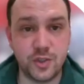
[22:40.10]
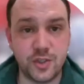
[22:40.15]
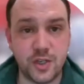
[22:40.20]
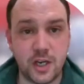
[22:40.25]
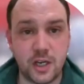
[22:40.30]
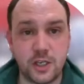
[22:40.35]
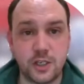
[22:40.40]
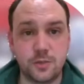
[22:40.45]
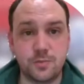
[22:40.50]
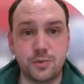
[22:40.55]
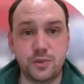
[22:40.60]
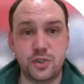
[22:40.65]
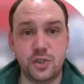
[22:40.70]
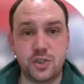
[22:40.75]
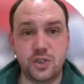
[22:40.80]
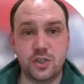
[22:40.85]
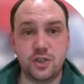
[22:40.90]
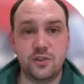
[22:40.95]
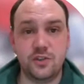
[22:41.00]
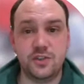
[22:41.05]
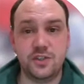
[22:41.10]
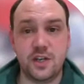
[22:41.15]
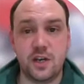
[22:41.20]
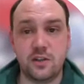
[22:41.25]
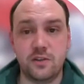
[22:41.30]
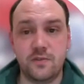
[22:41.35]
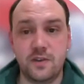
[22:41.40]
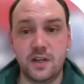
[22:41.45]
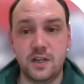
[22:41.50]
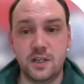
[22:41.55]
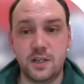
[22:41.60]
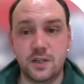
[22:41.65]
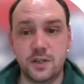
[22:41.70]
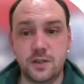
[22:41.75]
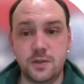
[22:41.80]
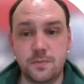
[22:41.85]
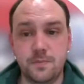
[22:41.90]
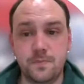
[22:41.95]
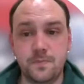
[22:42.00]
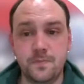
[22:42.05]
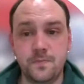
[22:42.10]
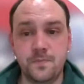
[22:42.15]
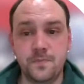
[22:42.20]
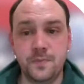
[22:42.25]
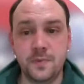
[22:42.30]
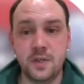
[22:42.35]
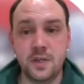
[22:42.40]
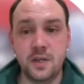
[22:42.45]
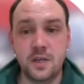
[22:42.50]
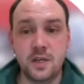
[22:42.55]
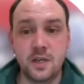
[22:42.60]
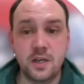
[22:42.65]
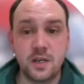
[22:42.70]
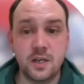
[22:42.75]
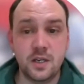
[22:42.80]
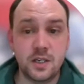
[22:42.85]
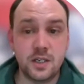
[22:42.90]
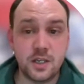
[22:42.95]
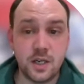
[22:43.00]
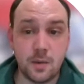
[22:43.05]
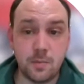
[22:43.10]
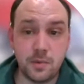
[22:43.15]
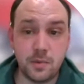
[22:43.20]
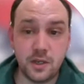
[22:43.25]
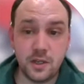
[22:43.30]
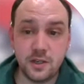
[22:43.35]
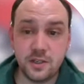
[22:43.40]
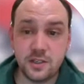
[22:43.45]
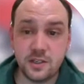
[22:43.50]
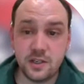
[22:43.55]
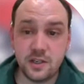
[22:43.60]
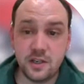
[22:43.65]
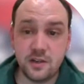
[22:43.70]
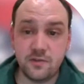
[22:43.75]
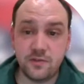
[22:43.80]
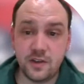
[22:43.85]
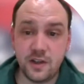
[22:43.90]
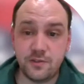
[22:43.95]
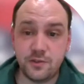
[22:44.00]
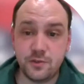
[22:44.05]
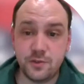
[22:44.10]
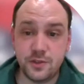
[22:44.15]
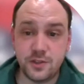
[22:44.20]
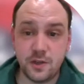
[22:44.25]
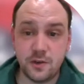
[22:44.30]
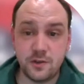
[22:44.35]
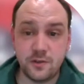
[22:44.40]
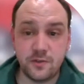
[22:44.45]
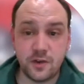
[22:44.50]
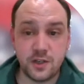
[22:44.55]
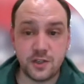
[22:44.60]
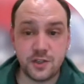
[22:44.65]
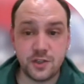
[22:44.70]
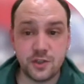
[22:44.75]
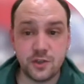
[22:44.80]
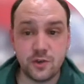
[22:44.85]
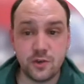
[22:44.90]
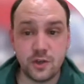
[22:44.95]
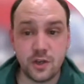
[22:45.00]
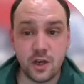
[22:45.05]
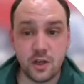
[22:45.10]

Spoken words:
II's position in the south of England. Cumberland, if left to his own devices, could